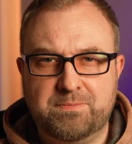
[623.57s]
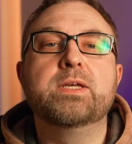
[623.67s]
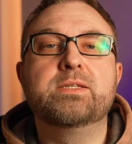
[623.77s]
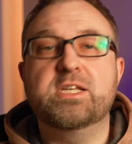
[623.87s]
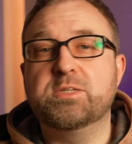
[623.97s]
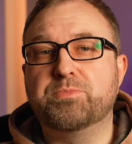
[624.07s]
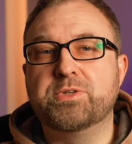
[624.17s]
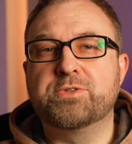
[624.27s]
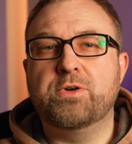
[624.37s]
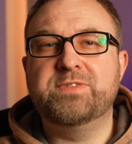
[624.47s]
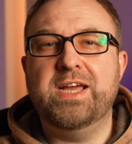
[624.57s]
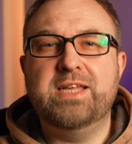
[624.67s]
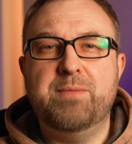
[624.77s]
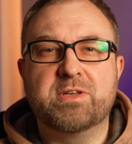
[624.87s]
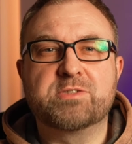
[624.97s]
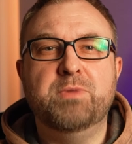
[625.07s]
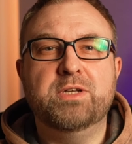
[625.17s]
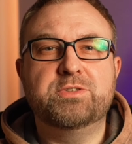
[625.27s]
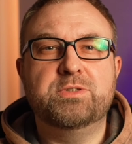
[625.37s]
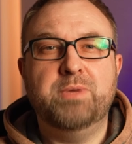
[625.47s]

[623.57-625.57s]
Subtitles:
It doesn't preserve dynamics much,